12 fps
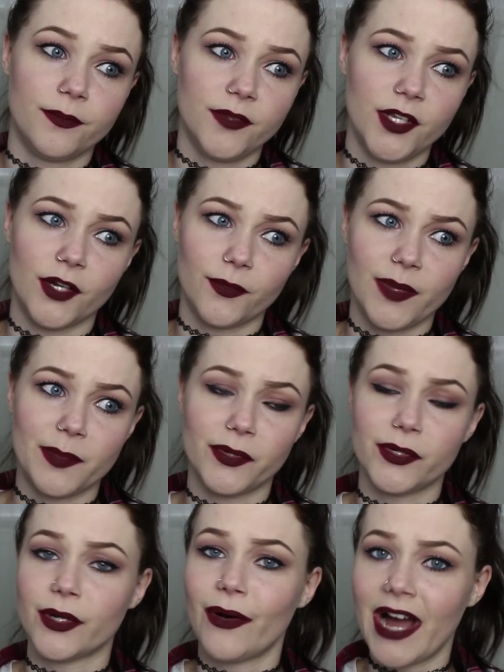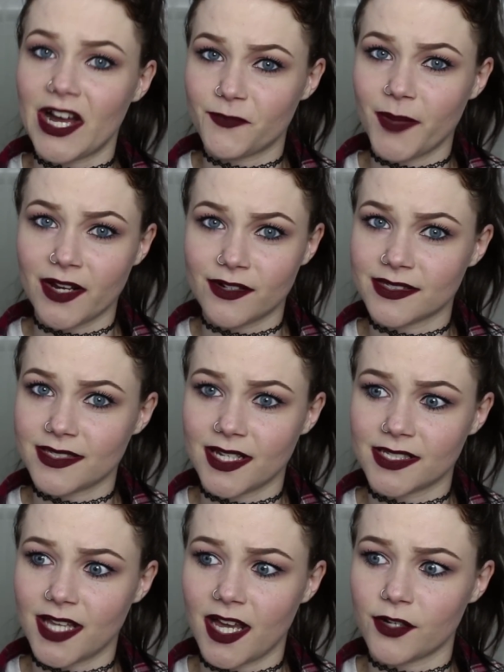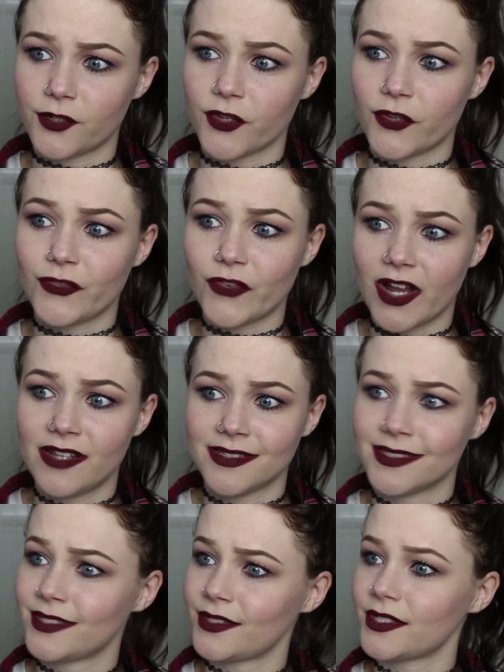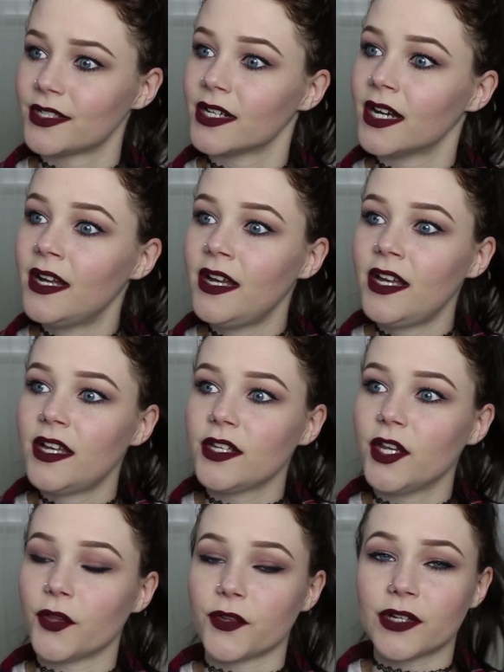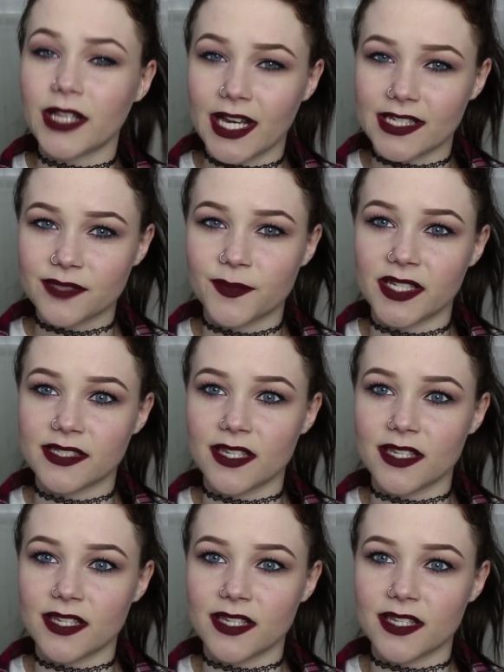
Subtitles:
You know, people who don't have parents like that, or their friends, or, you know, their classmates.